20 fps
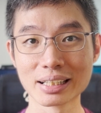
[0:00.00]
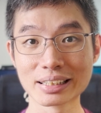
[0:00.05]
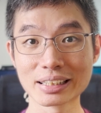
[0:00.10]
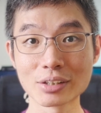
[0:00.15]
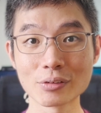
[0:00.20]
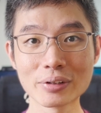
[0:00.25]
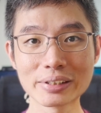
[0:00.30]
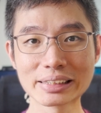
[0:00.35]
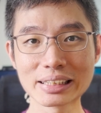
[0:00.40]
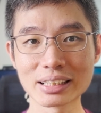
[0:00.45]

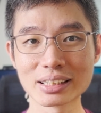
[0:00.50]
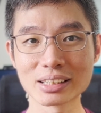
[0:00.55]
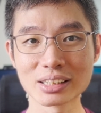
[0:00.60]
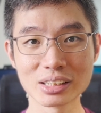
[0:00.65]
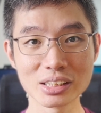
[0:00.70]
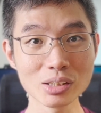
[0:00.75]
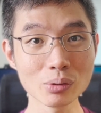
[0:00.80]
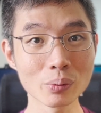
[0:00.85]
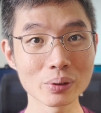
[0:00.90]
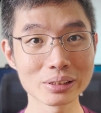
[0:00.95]
The reason
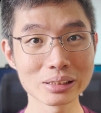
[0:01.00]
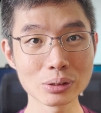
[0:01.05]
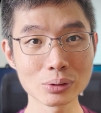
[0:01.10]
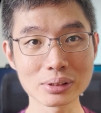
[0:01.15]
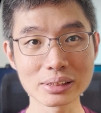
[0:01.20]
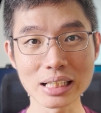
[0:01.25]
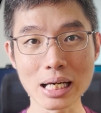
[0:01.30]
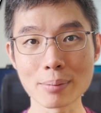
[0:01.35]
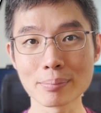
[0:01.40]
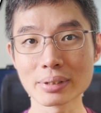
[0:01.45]
you would
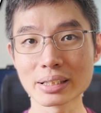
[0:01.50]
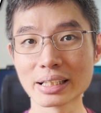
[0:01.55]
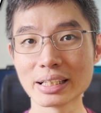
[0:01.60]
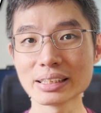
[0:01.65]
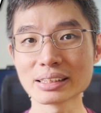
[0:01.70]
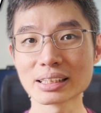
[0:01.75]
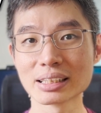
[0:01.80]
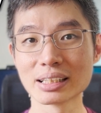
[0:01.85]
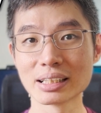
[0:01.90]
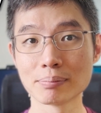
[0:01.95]
use them
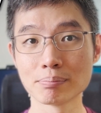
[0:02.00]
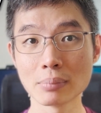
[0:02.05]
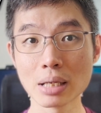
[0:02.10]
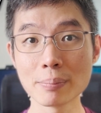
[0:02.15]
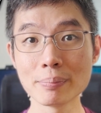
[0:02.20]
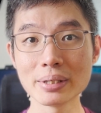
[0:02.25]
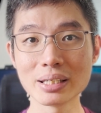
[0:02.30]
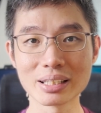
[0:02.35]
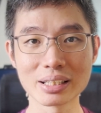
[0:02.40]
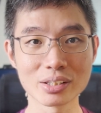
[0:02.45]
is
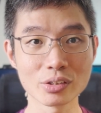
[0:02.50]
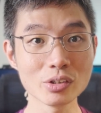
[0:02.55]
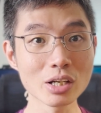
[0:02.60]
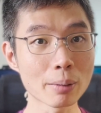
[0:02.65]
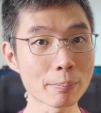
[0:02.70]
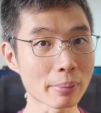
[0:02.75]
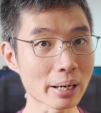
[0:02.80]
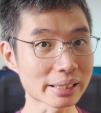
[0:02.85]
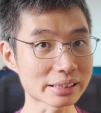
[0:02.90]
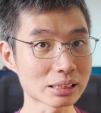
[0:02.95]
maybe you
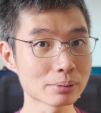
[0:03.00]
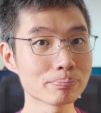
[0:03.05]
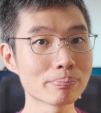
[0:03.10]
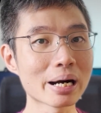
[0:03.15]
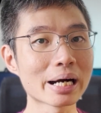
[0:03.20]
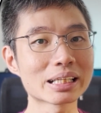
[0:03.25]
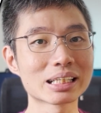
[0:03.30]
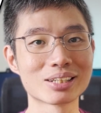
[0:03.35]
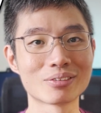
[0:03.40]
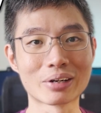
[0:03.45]
are passing
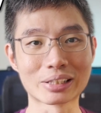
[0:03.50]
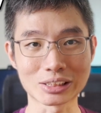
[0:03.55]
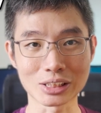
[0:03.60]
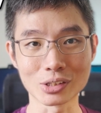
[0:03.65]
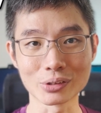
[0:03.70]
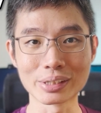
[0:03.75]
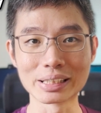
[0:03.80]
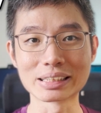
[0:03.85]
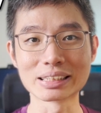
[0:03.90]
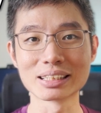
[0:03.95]
by the
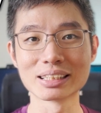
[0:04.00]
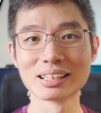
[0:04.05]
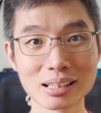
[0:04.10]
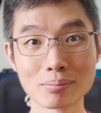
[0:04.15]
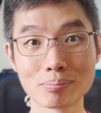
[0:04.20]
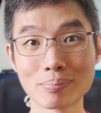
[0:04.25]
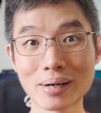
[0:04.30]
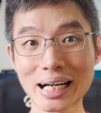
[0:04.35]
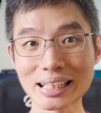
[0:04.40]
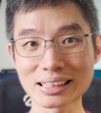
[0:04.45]
restaurant,
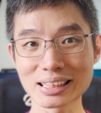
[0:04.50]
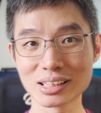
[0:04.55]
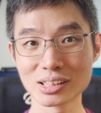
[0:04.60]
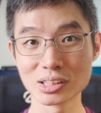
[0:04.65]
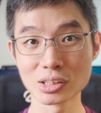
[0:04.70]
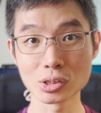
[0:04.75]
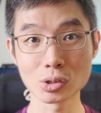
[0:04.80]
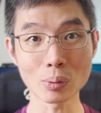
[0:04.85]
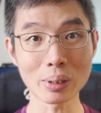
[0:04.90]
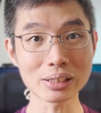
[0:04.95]
but
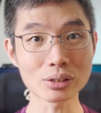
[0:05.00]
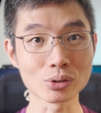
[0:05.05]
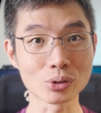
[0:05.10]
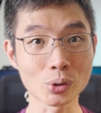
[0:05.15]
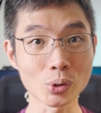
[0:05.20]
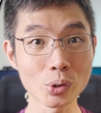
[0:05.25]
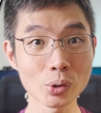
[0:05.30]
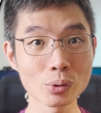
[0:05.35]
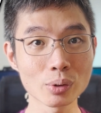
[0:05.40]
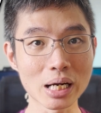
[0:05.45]
you don't want to
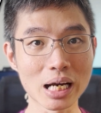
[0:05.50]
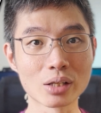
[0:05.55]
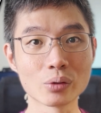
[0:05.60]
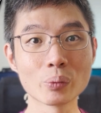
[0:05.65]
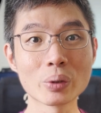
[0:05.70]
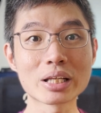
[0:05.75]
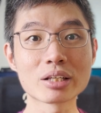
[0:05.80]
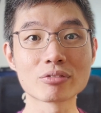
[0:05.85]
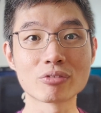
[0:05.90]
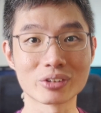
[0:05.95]
queue and
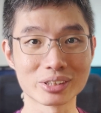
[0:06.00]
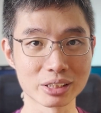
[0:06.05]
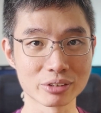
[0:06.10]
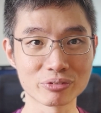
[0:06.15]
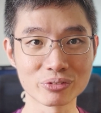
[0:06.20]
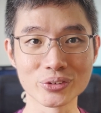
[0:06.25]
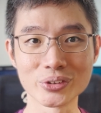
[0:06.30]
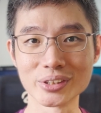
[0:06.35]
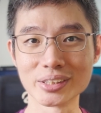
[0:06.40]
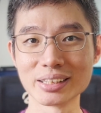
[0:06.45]
wait for the
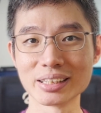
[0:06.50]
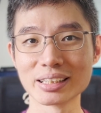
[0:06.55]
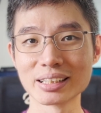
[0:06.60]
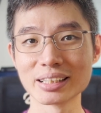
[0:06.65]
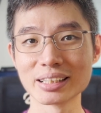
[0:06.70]
food.